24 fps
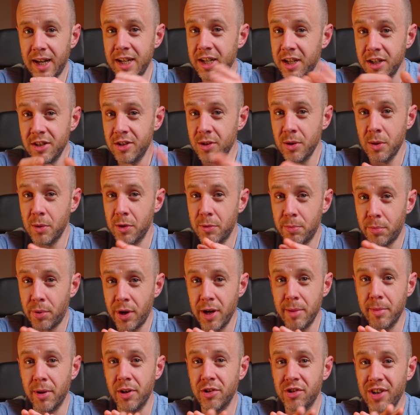And you can do it with
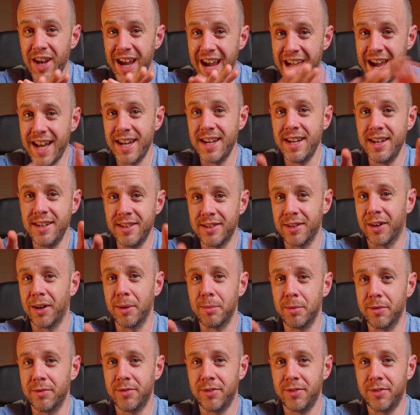pretty much any type of